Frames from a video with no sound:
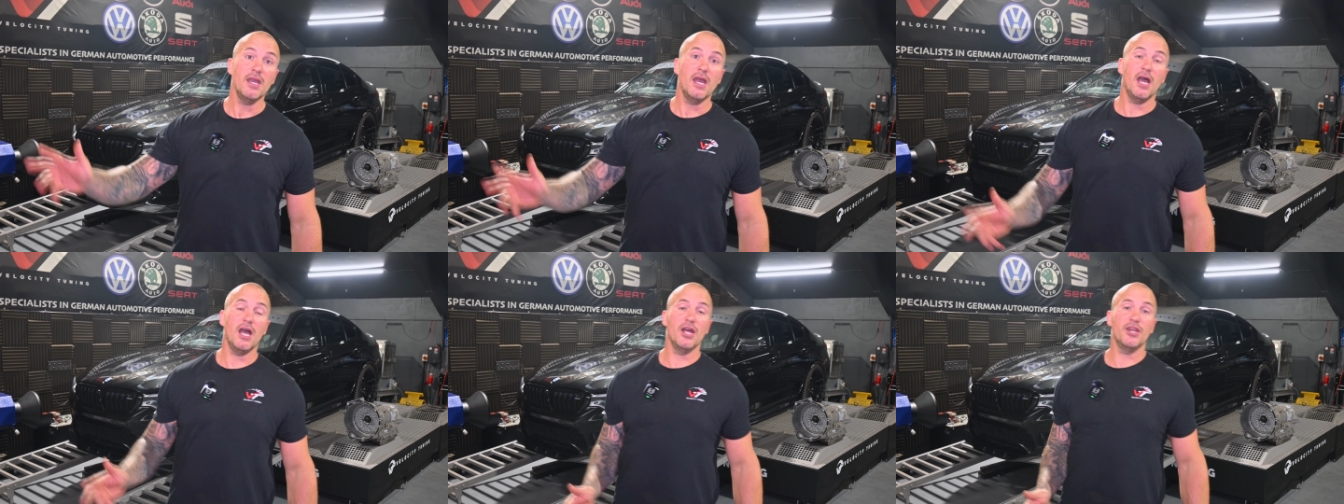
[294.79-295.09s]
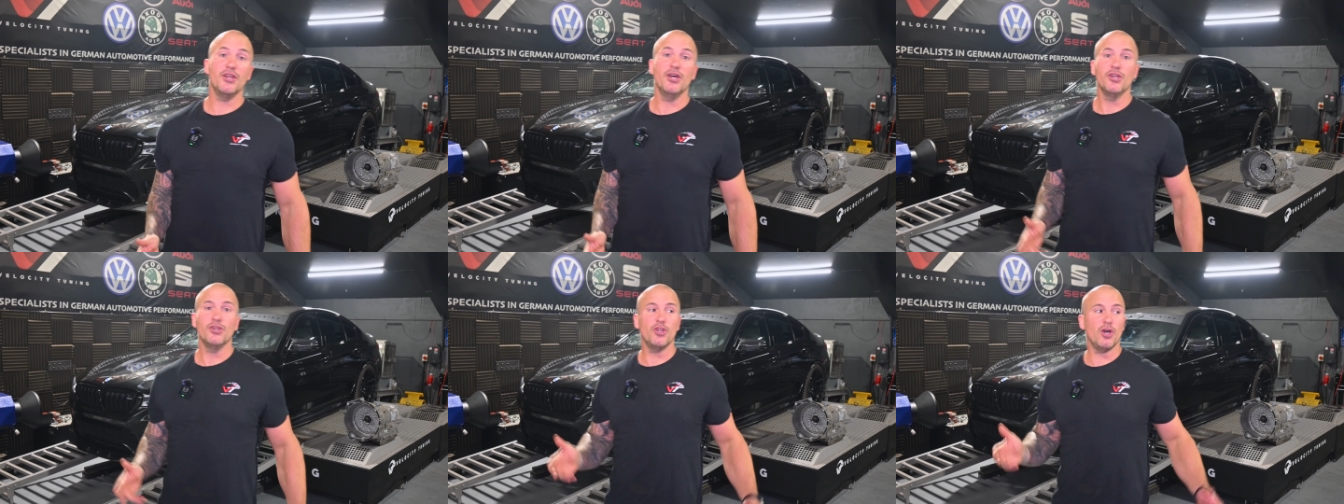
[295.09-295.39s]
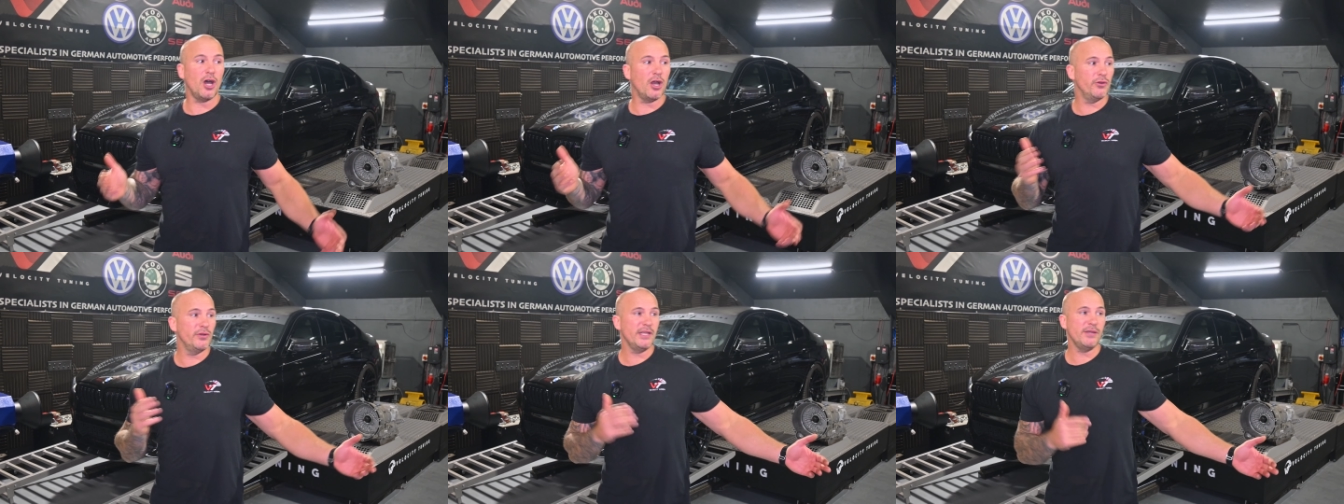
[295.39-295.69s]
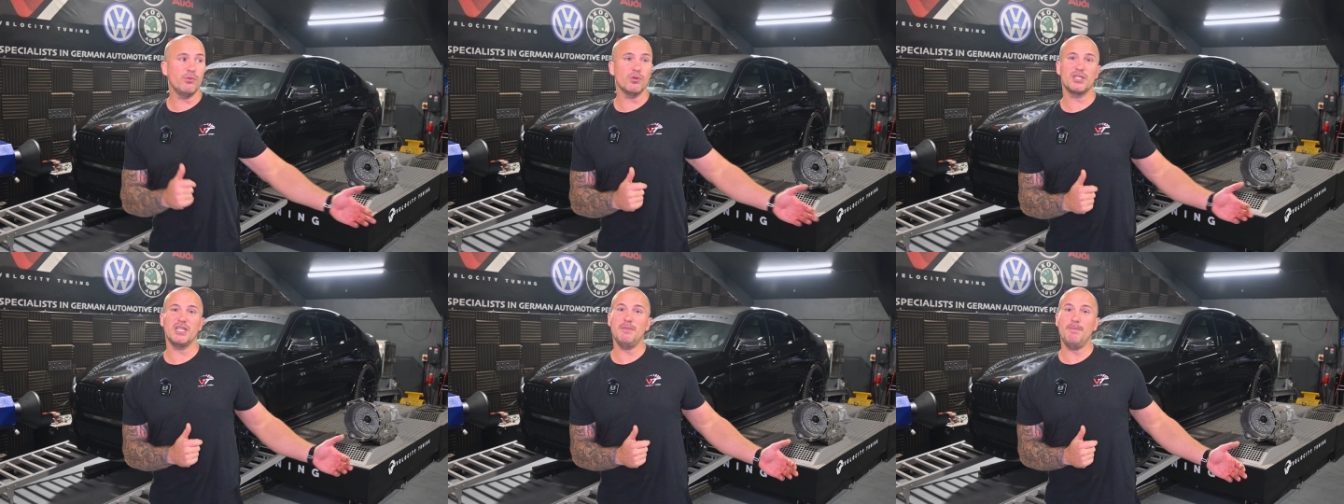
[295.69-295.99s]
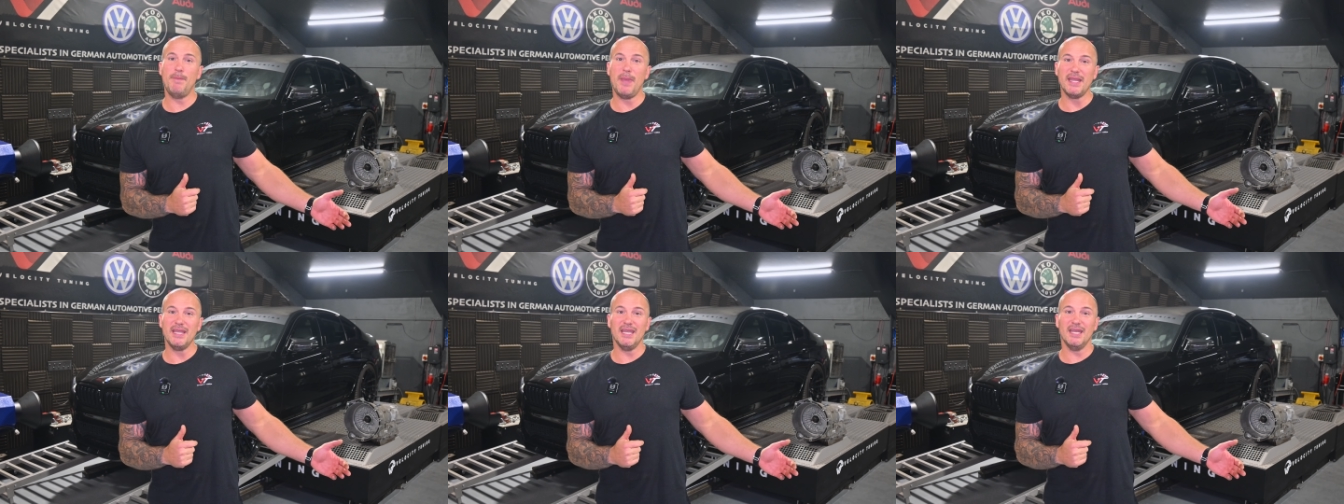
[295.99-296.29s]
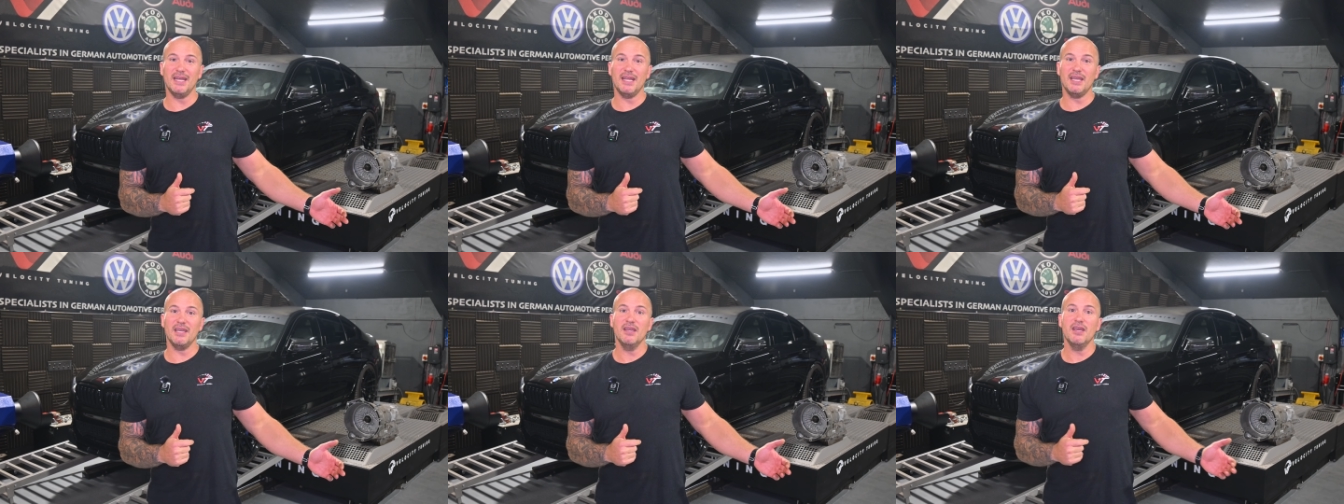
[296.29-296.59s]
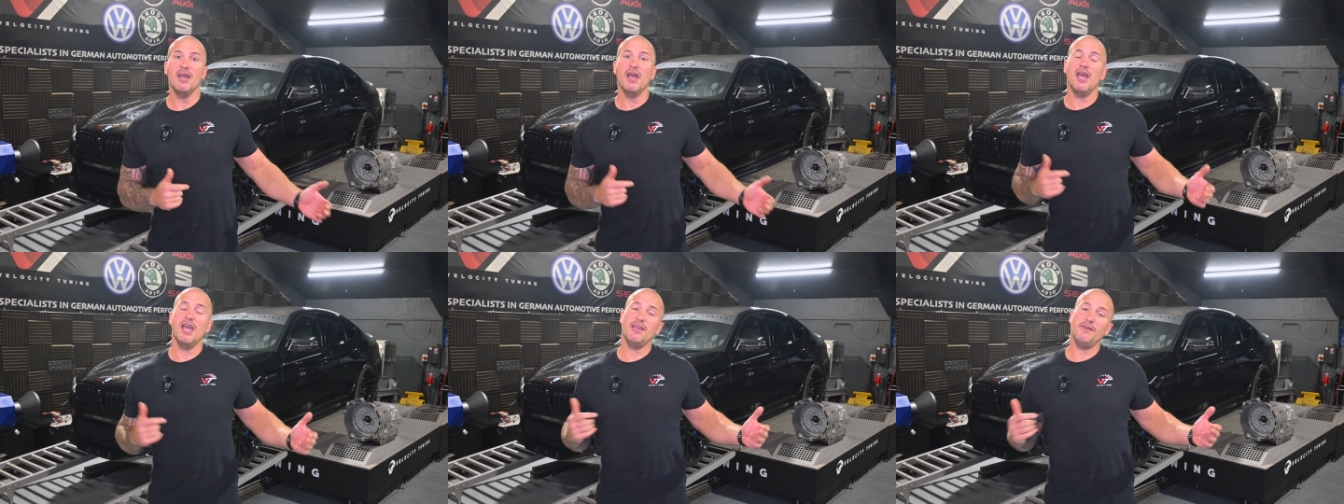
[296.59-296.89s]
and not only was he beating it,
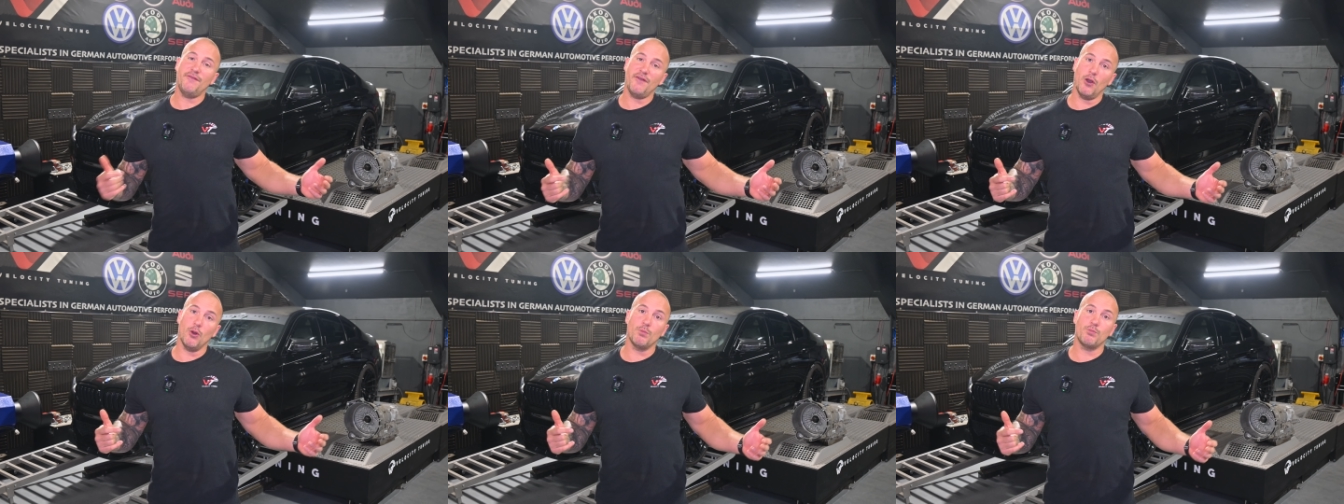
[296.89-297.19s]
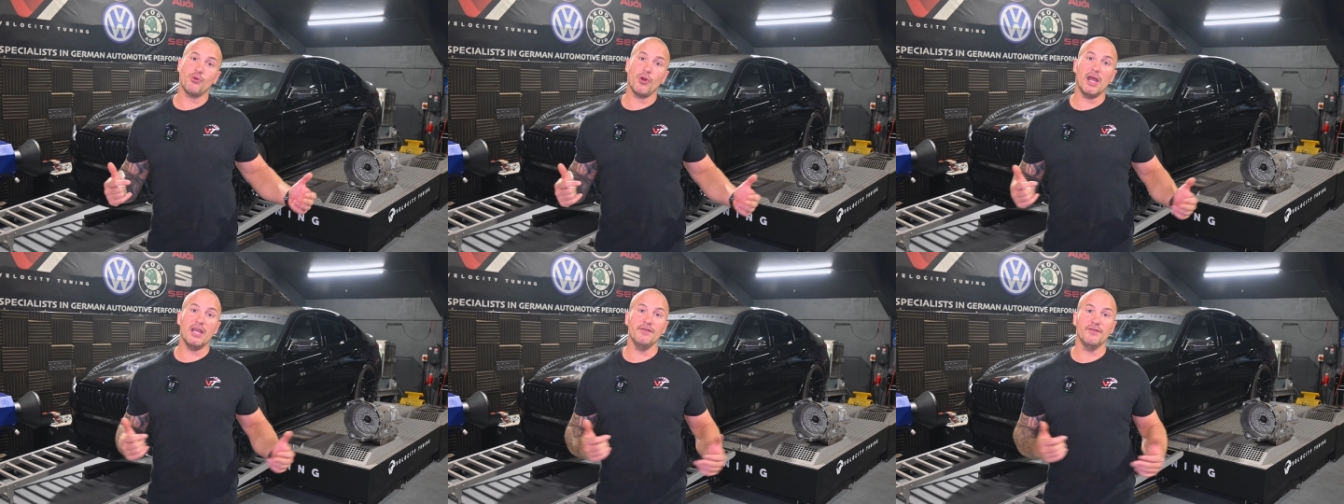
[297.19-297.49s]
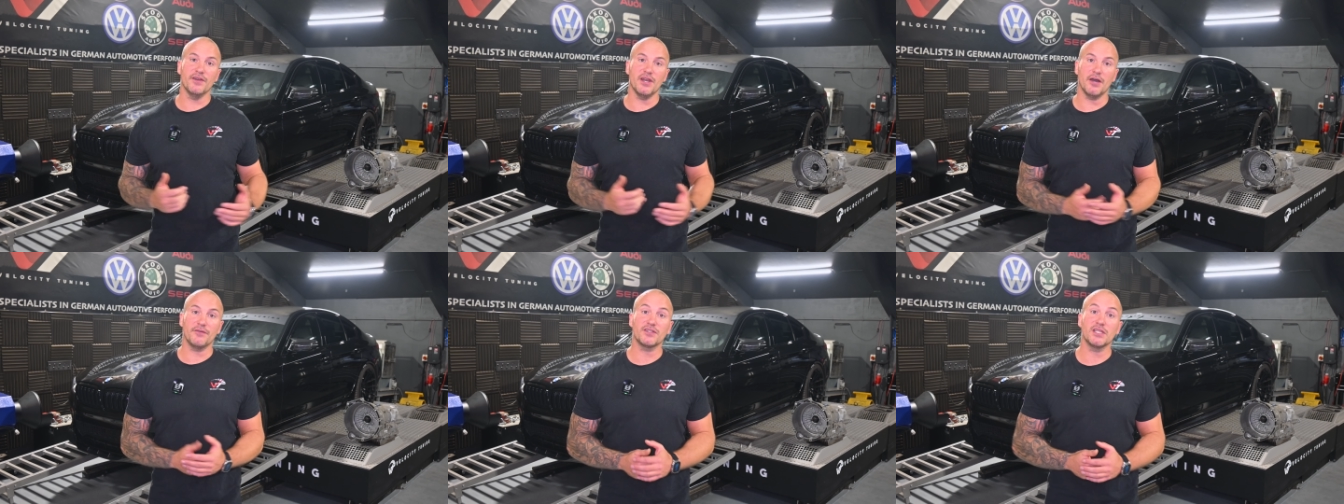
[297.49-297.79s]
he felt brave enough